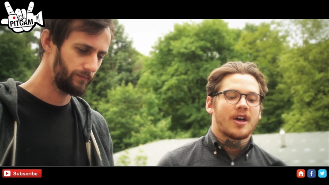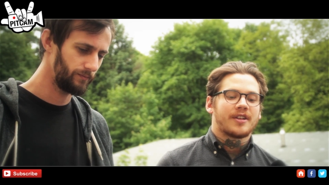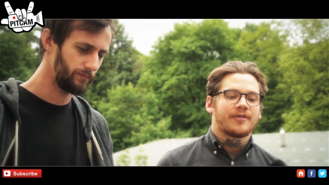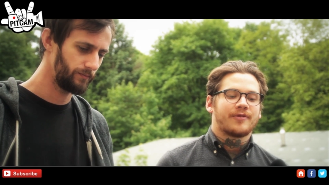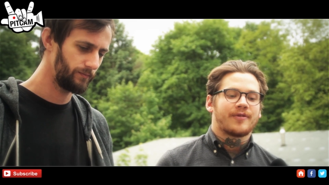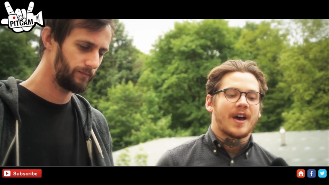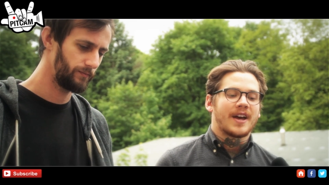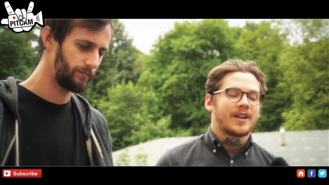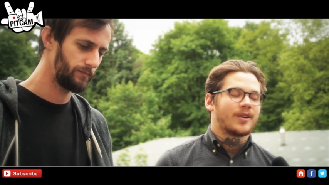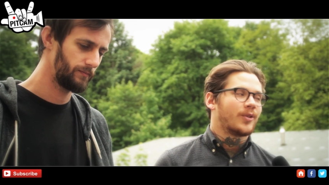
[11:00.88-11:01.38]
Speaker 1: lot
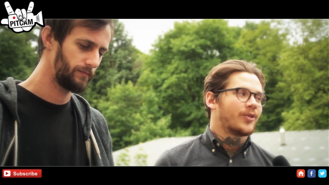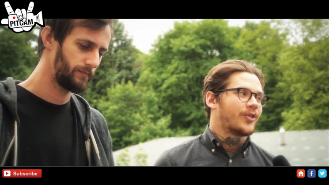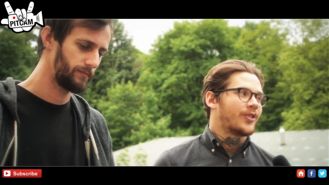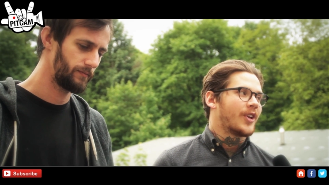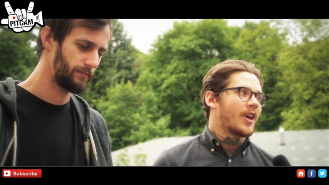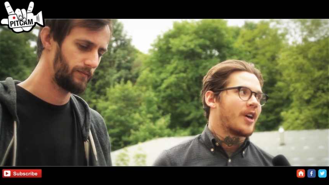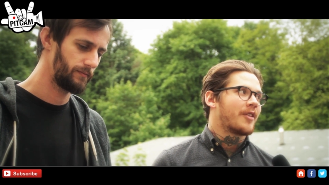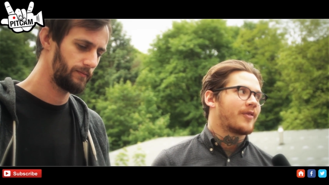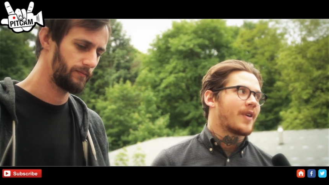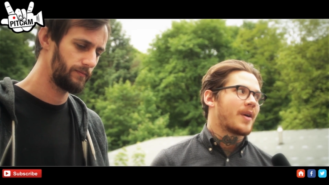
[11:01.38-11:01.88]
of vinyl
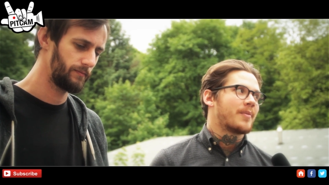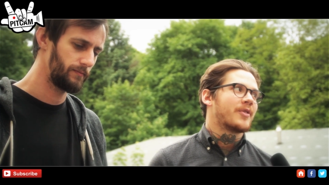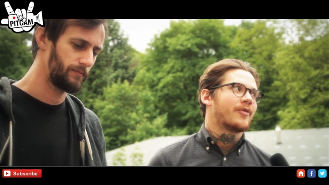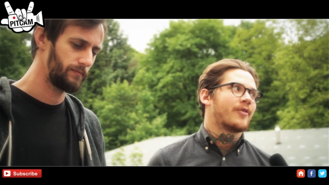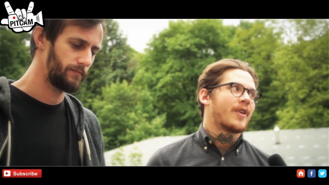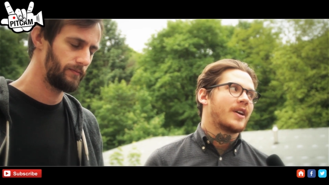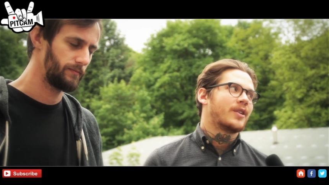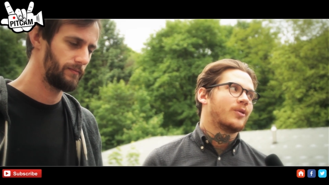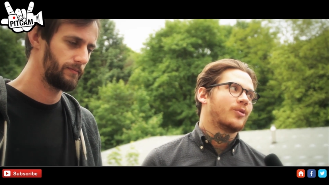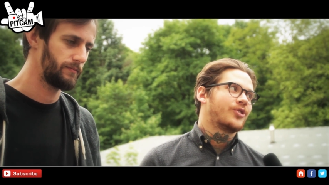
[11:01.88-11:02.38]
stuff. I'm
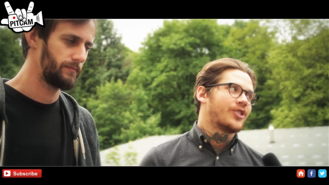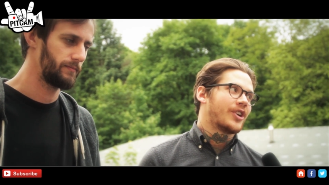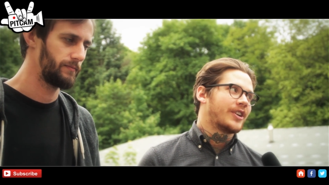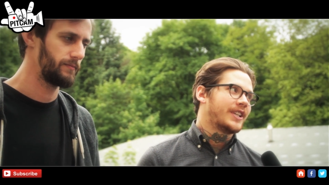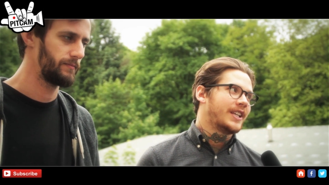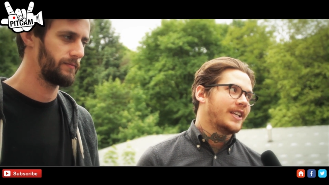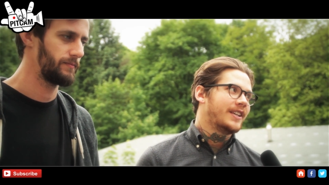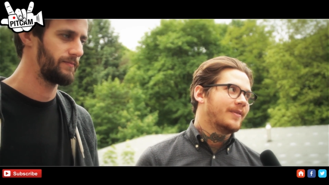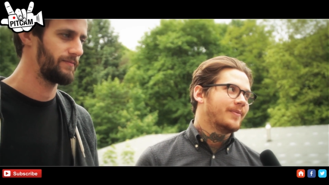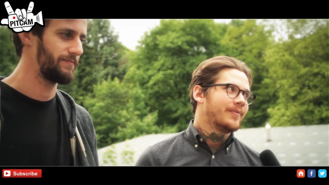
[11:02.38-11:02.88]
a vinyl
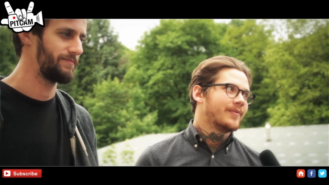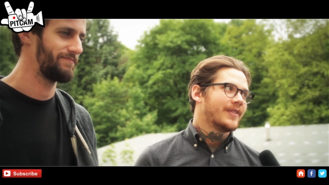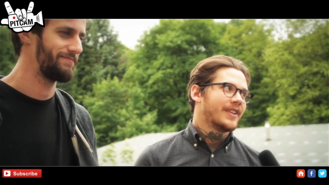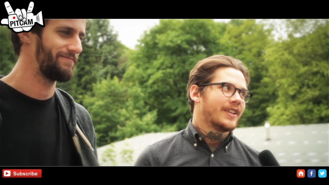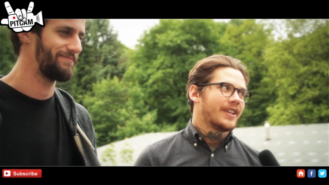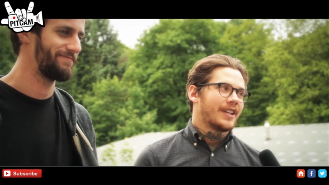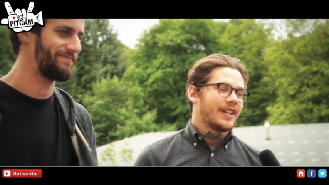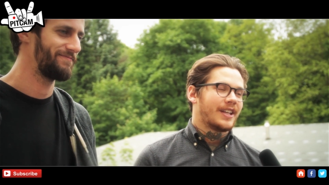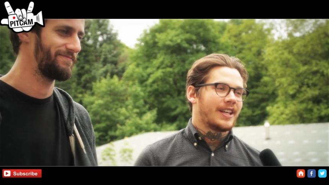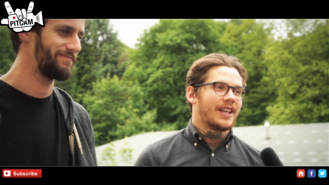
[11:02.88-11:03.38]
junkie.
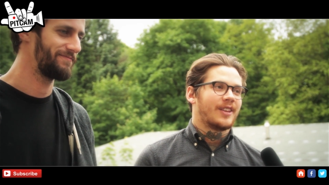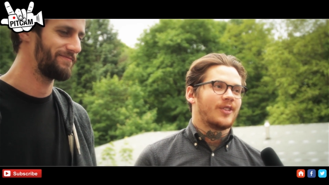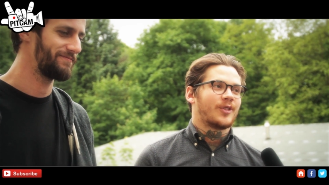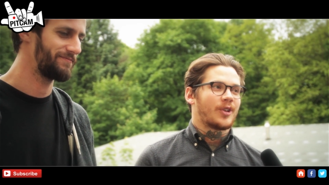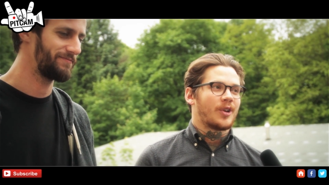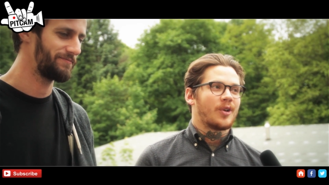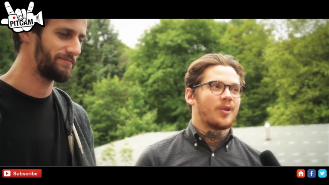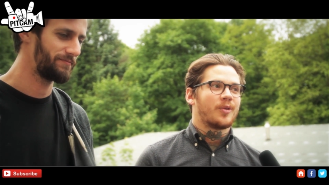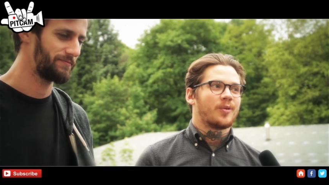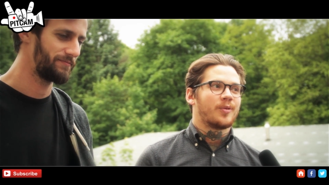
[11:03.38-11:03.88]
Oh, okay. And
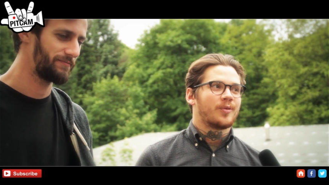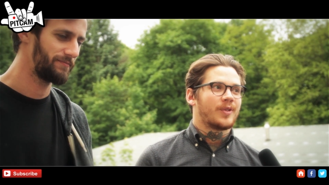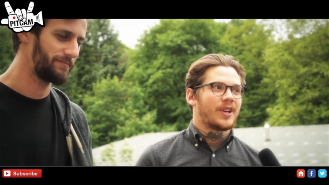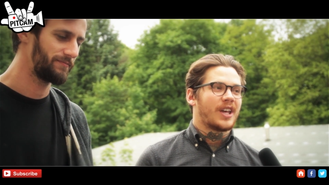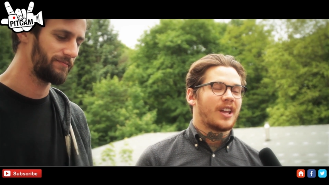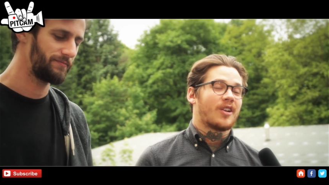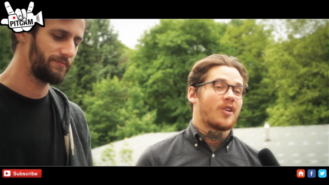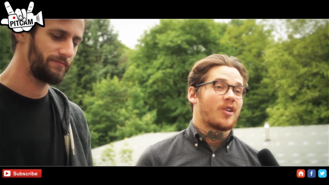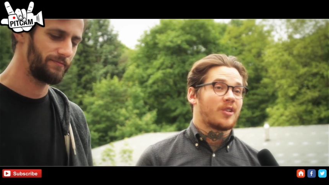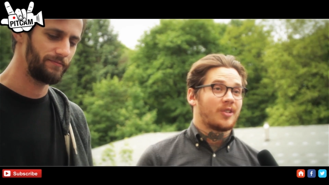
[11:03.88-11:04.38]
so,
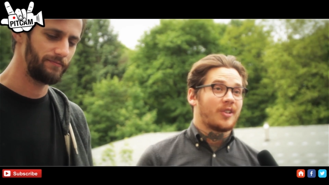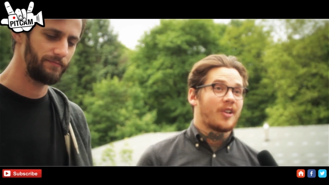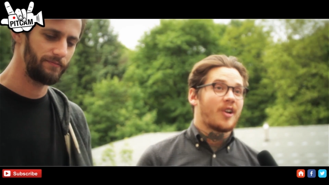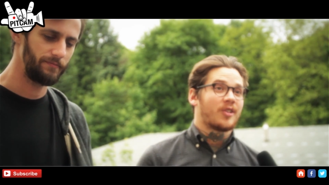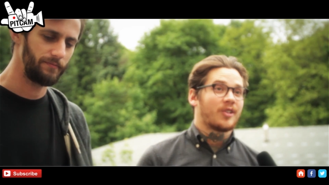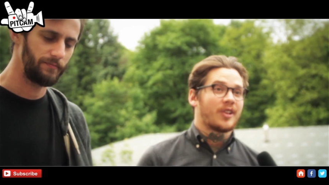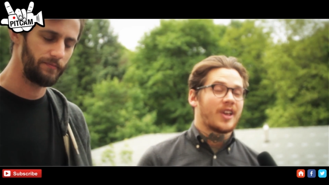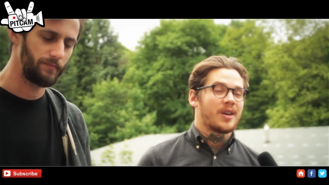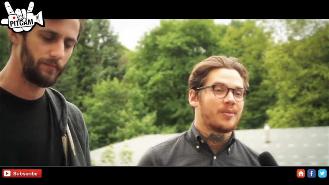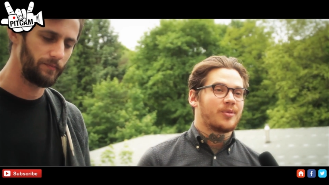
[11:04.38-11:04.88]
and our
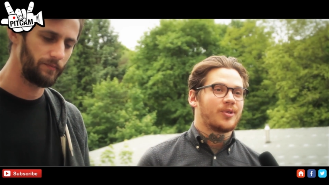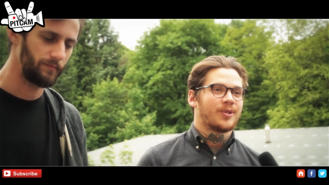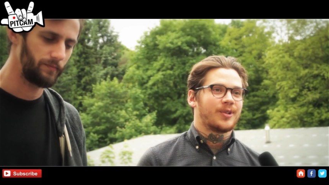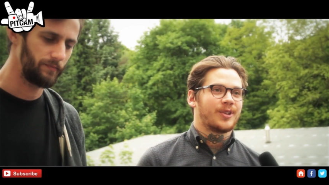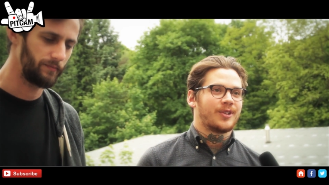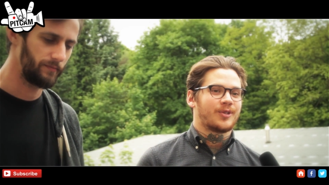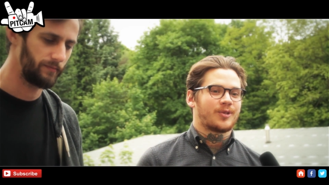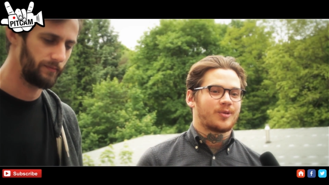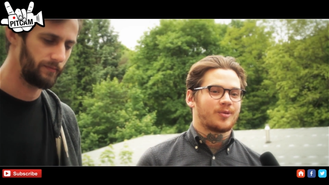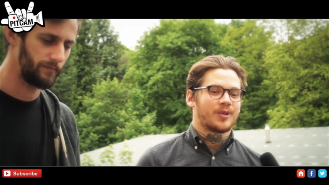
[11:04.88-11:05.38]

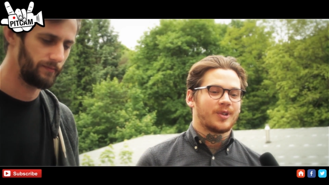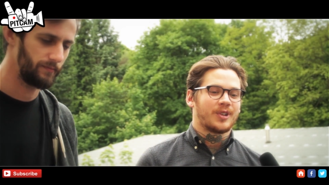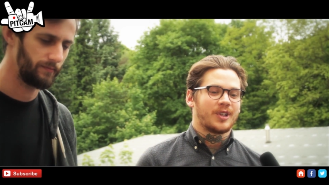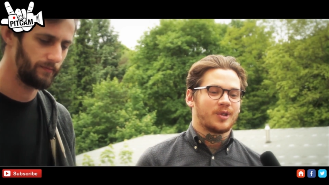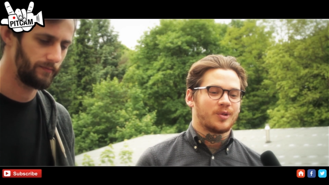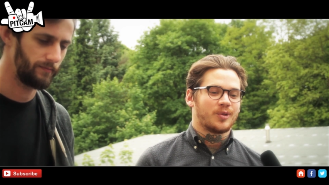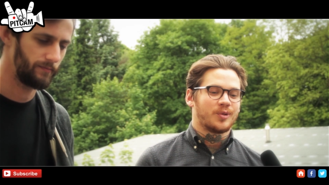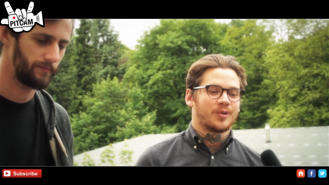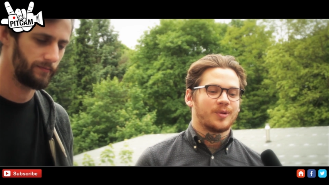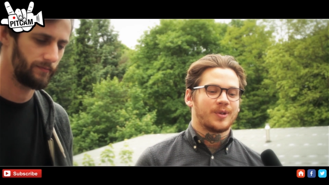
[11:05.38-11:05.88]
label is
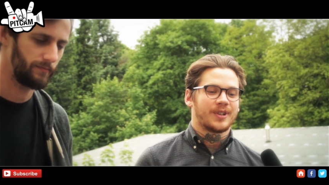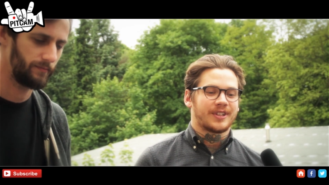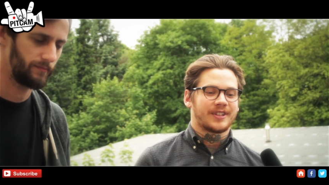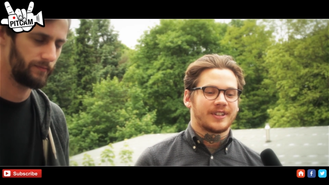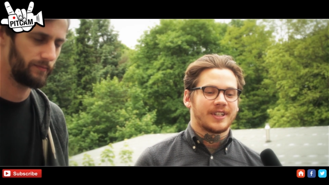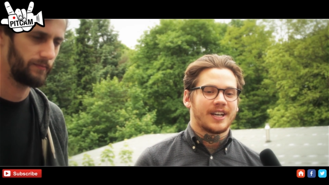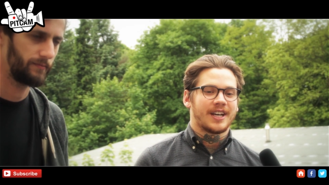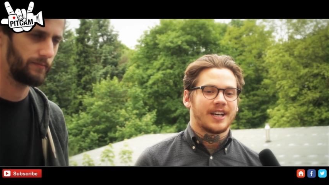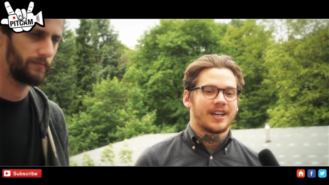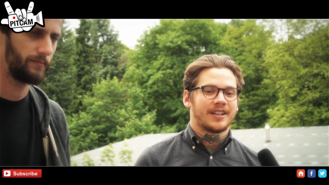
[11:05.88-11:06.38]
really cool
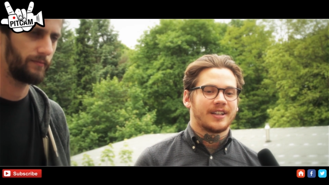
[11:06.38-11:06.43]
with